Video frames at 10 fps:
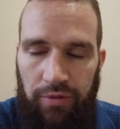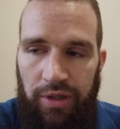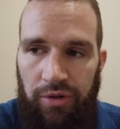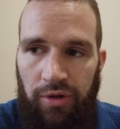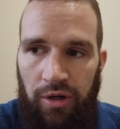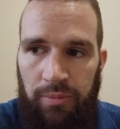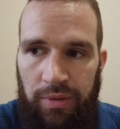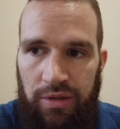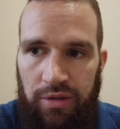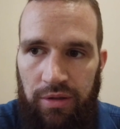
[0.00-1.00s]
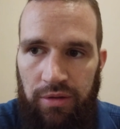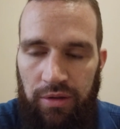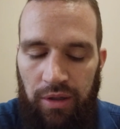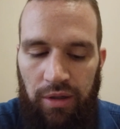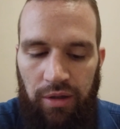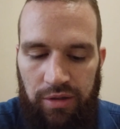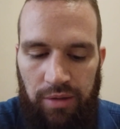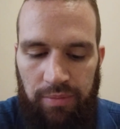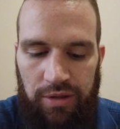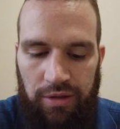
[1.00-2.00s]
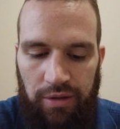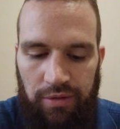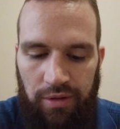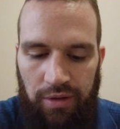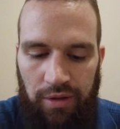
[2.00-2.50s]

If you tell your heart, be still, I'll say, be still.